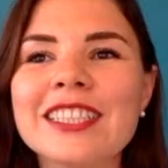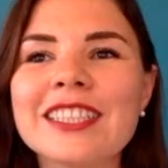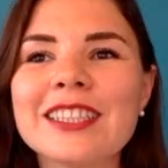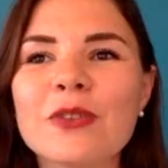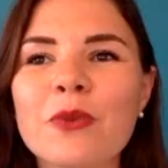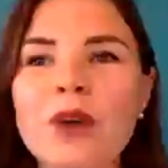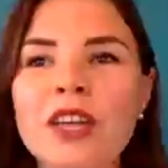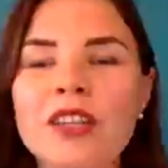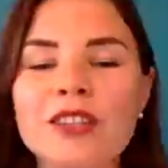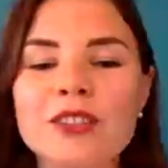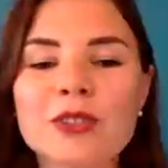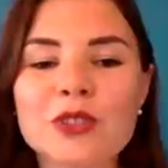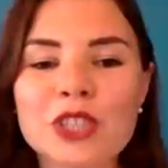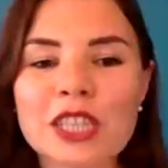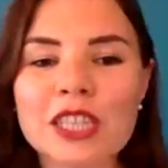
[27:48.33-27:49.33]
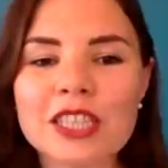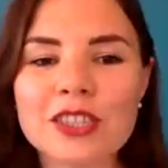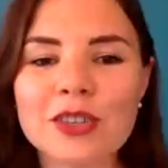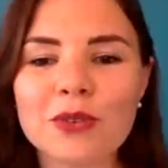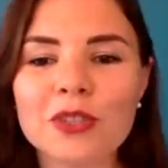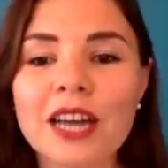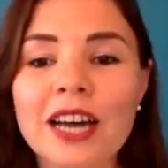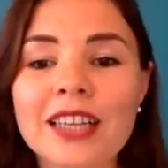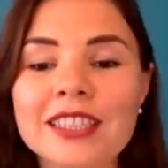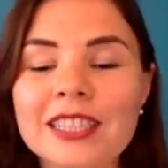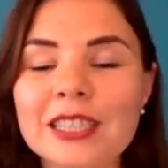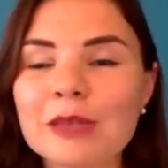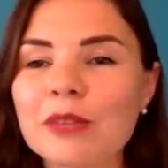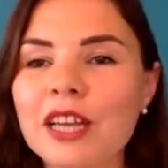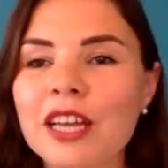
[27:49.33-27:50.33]
the weather to change, I would ask
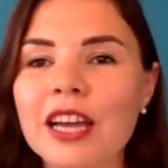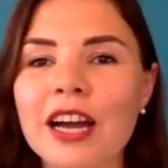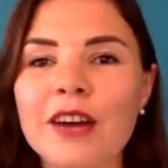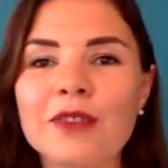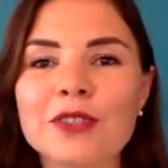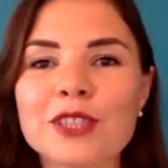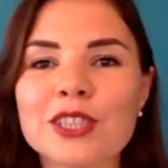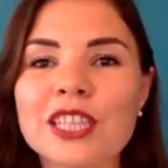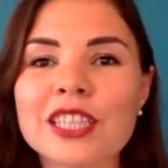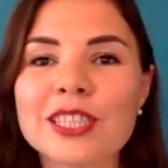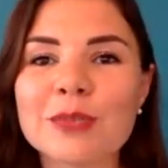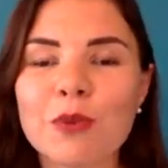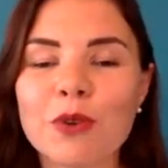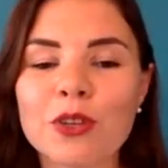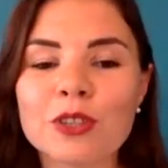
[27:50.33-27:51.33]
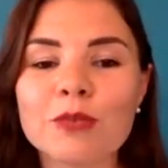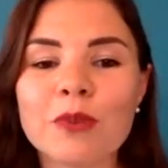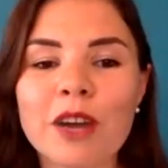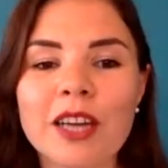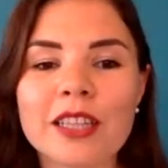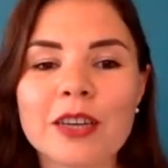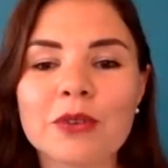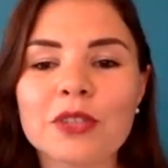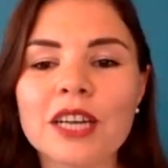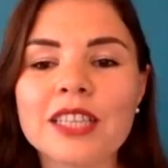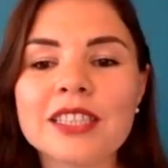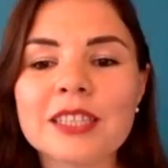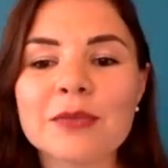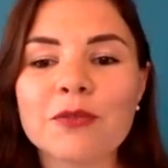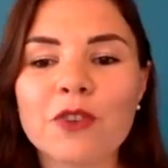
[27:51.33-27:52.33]
him, like I was a spoiled brat. I would
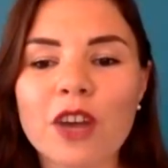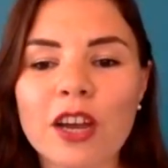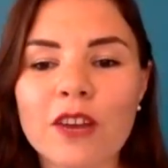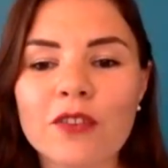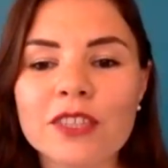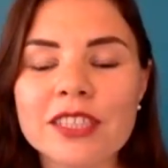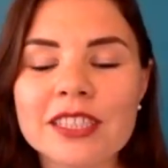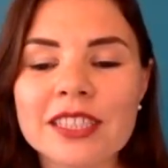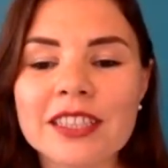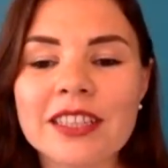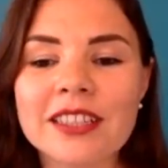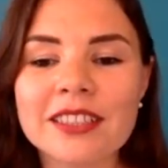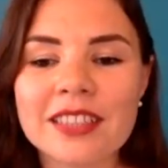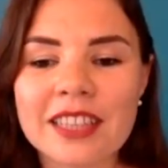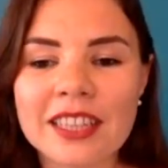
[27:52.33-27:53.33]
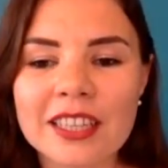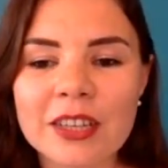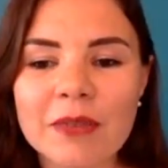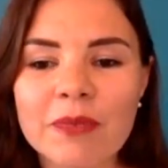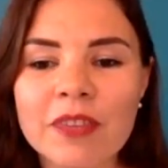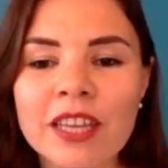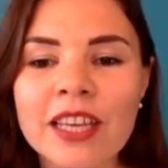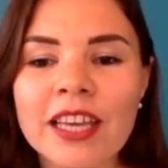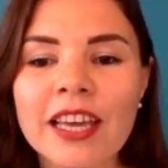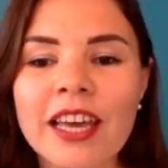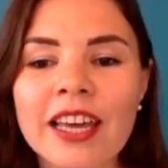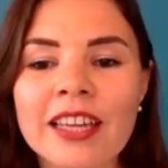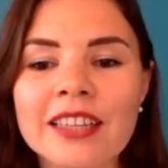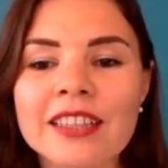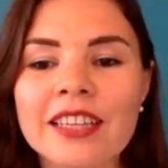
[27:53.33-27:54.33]
ask him for every single thing.
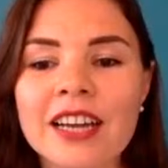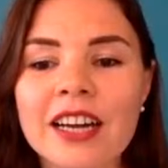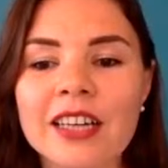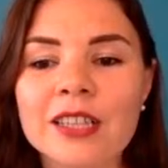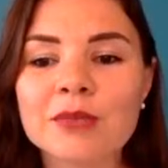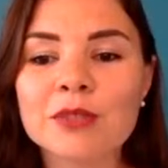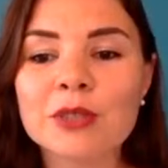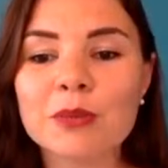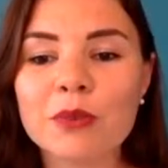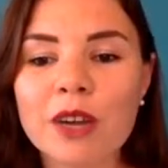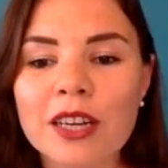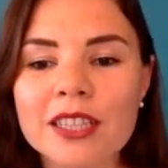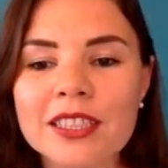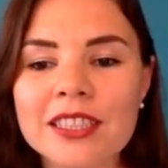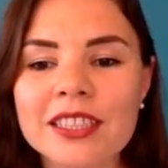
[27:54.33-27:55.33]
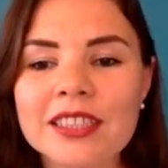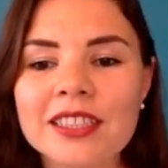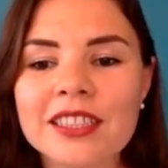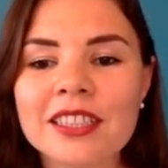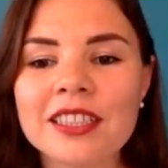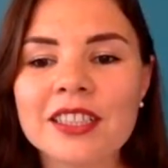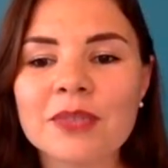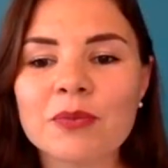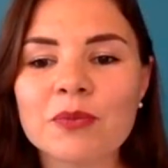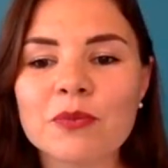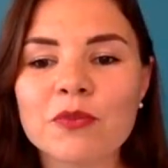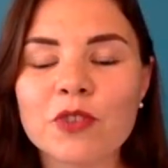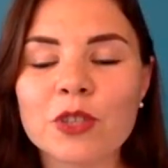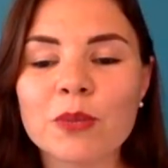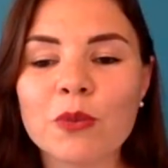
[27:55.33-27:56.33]
And I'm surprised that
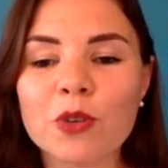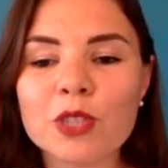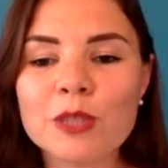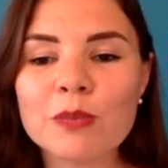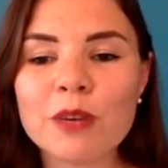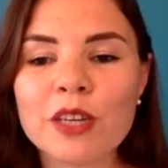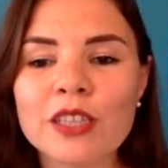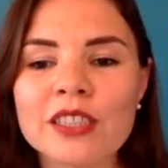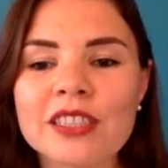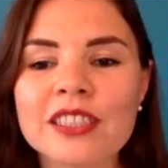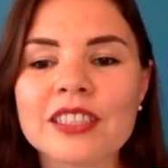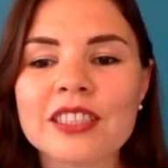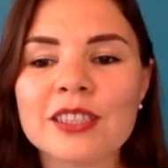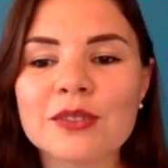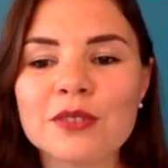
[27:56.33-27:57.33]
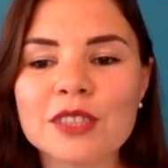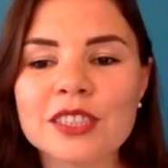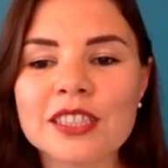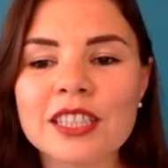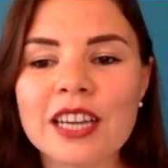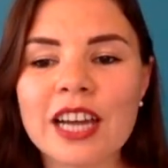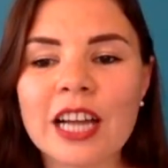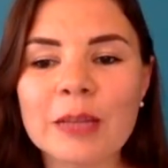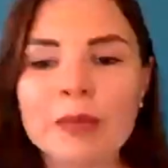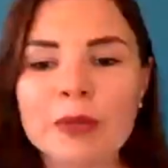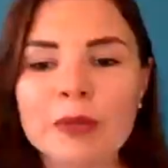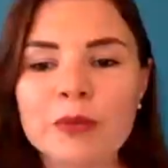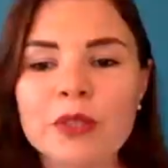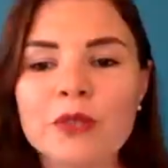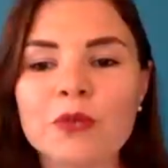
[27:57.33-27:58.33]
for the most part, he was
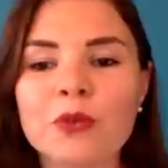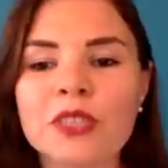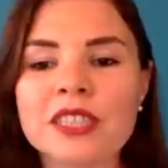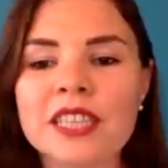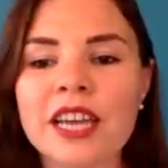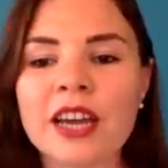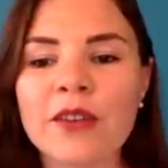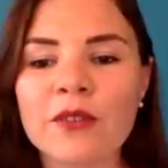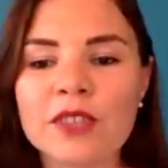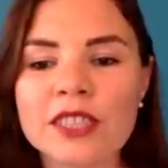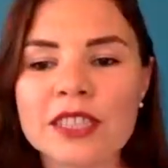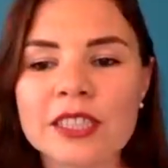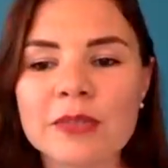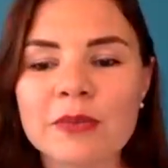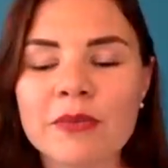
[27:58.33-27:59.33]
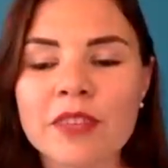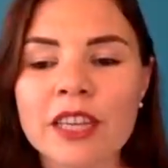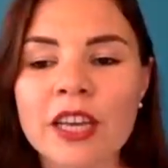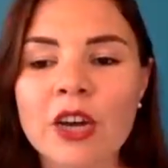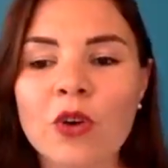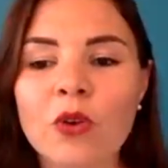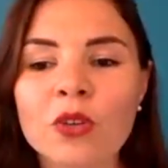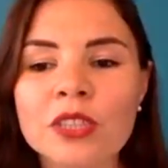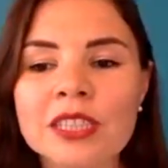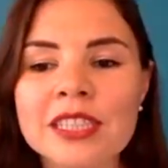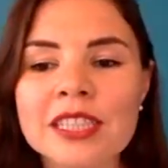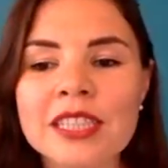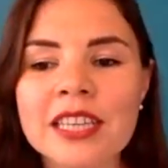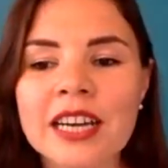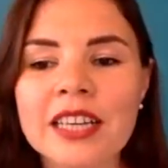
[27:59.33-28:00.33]
helping me with everything. Honestly, I